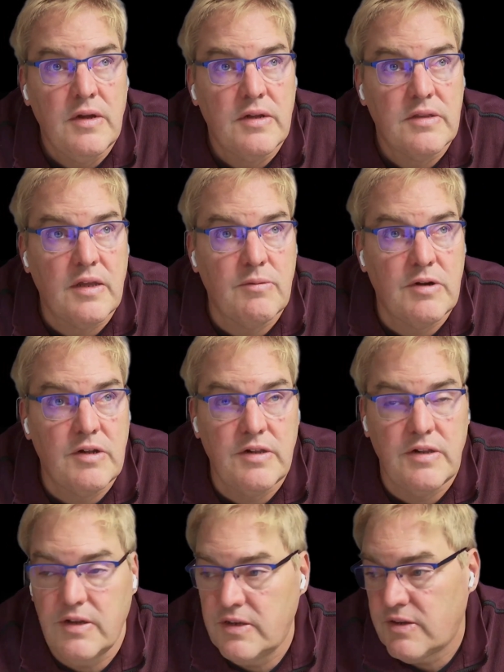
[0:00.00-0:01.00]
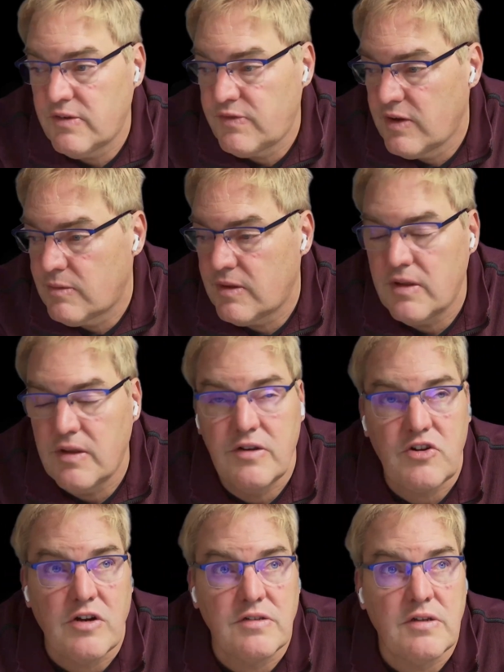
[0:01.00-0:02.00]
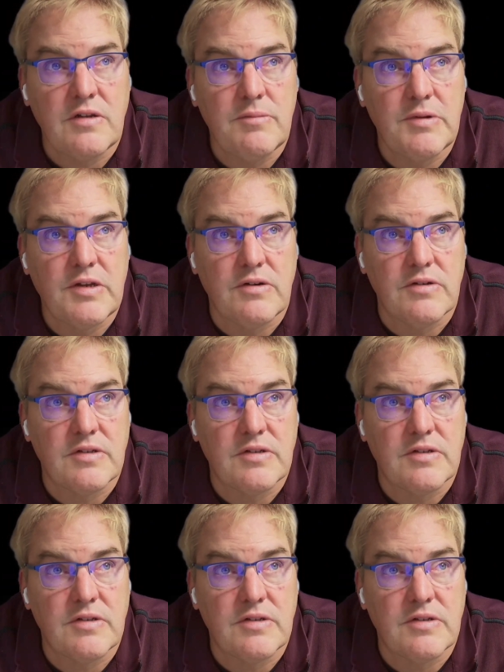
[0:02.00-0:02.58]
they will interfere with each other because